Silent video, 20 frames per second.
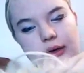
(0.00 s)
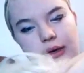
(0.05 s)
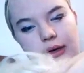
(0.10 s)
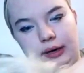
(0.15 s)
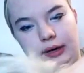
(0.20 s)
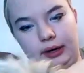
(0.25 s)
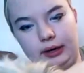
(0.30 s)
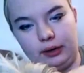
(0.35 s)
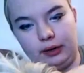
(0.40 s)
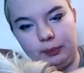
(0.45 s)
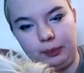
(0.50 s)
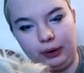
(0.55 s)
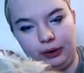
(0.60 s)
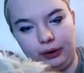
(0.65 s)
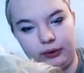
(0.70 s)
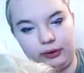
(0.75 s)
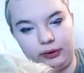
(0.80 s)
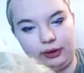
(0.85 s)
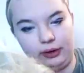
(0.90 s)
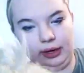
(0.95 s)
and then you
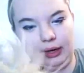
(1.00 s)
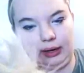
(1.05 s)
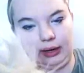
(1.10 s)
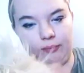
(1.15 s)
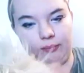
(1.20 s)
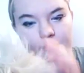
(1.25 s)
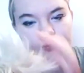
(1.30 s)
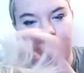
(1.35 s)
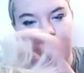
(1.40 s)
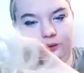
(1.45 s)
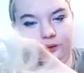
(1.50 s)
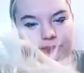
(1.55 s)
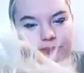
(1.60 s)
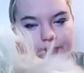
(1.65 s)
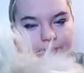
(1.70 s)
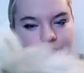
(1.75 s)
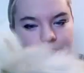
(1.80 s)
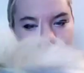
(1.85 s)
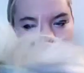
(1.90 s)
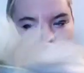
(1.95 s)
poke your hand through,
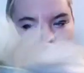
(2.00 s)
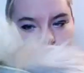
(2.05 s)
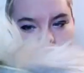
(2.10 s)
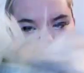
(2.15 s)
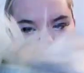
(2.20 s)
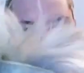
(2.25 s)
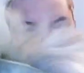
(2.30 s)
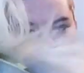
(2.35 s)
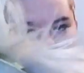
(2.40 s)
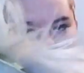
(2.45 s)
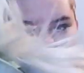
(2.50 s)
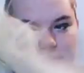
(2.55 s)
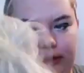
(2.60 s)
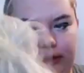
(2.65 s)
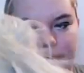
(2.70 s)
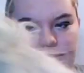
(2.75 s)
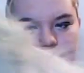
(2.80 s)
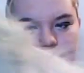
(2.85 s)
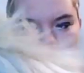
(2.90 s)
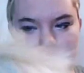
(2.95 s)
and then just,
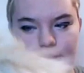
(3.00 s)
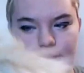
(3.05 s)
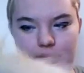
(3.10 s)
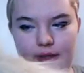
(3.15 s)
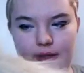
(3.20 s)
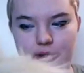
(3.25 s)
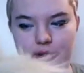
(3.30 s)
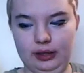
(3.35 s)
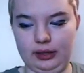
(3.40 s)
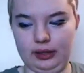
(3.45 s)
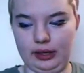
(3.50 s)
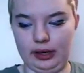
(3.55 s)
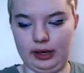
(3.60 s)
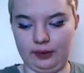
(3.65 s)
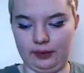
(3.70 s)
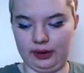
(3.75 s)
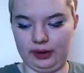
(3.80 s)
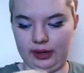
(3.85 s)
there we